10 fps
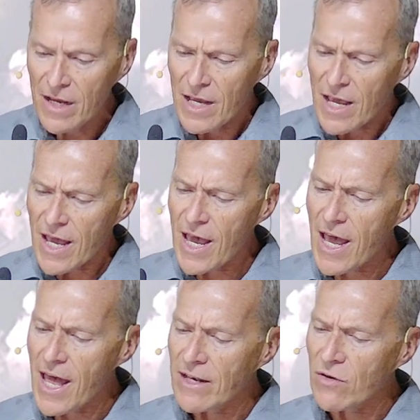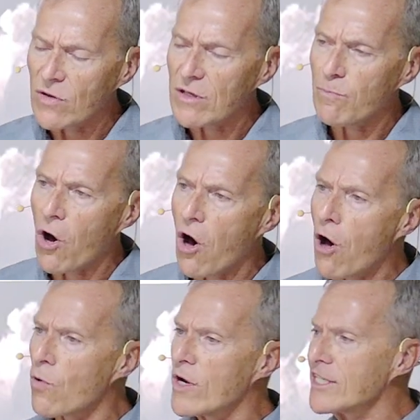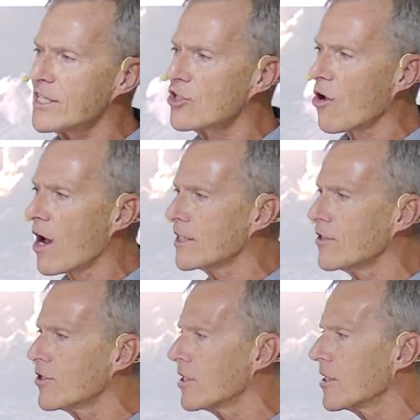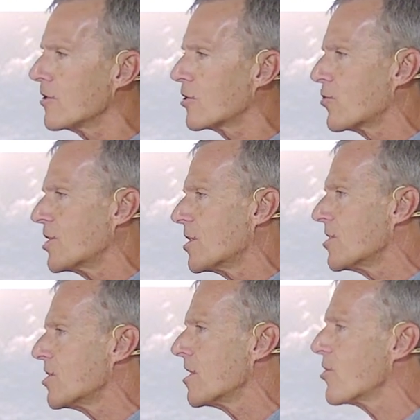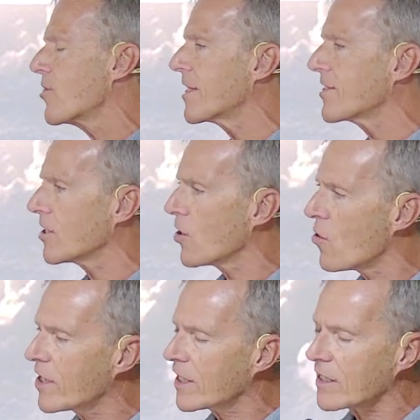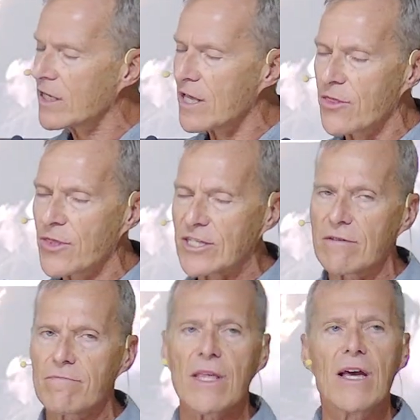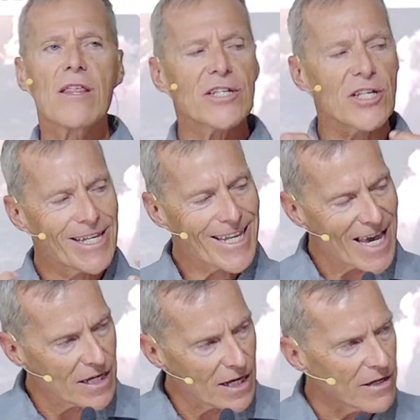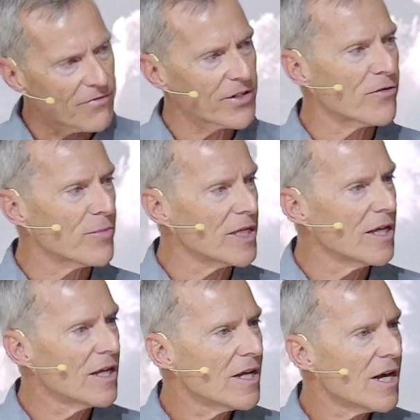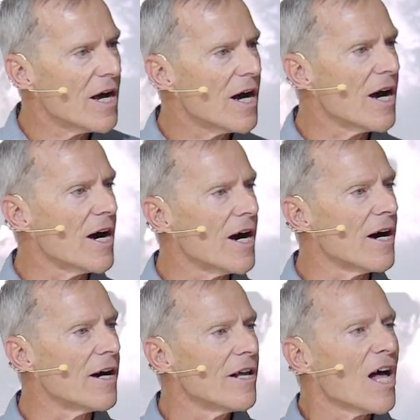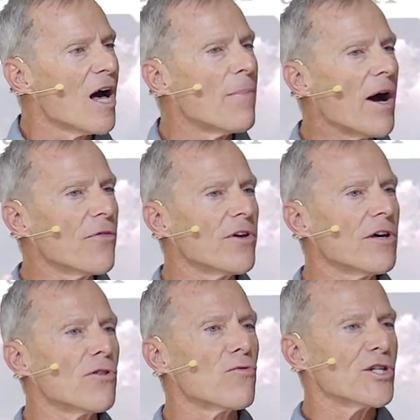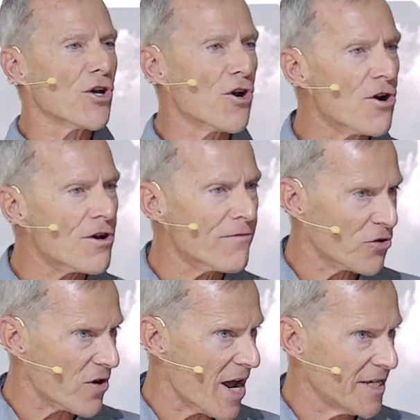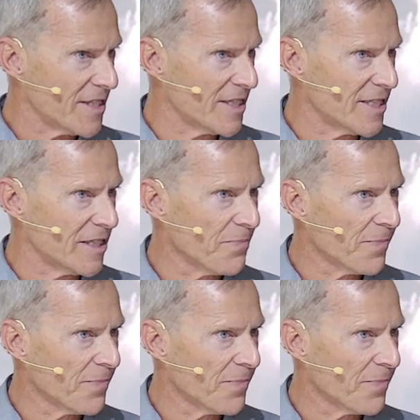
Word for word: And Paul was talking to the, the Christians in Thessalonica, uh, Thess Thessalonica forgive me, uh, about the, the return of Christ.